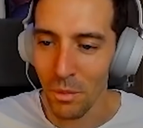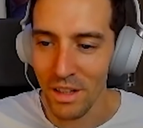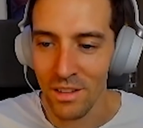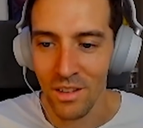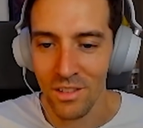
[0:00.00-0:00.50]

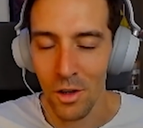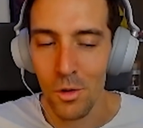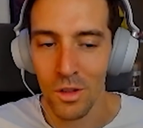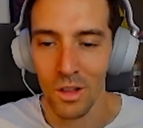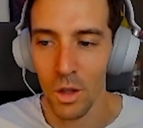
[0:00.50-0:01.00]
When he says
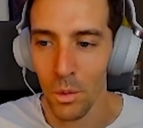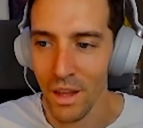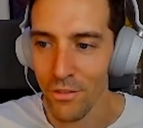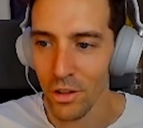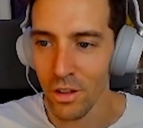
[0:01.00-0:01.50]
go to the lower
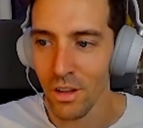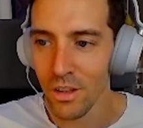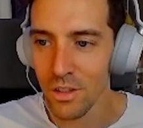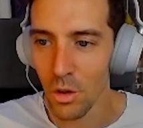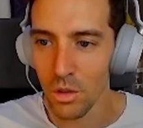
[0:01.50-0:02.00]
level,
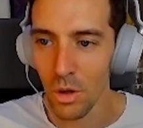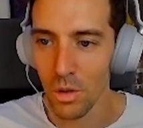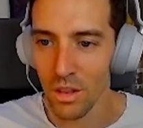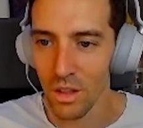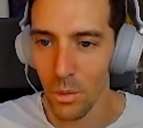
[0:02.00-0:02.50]
don't go
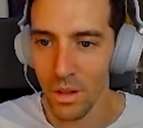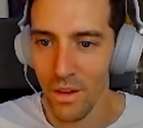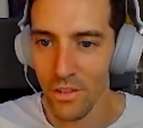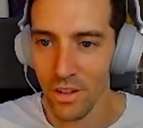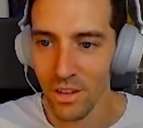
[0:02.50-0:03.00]
to the lower
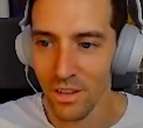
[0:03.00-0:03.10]
level.